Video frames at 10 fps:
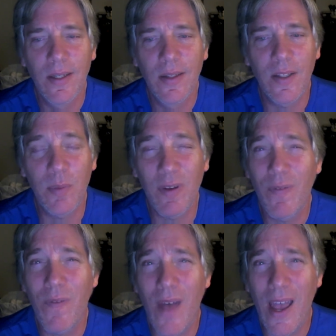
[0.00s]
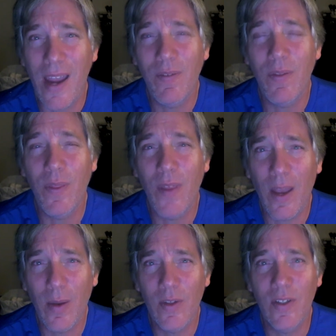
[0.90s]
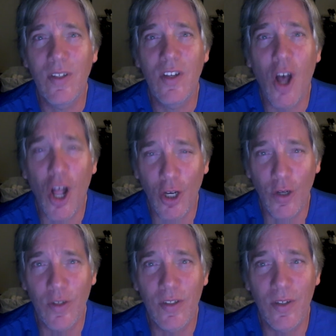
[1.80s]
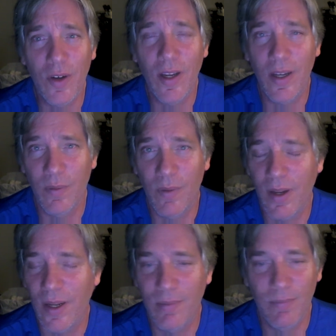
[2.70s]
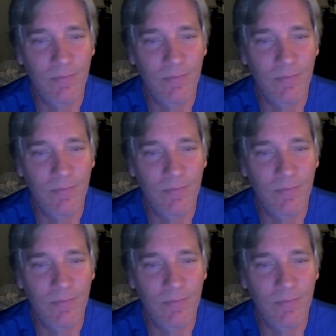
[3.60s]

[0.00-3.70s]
They spent $5,000 to try and get it running.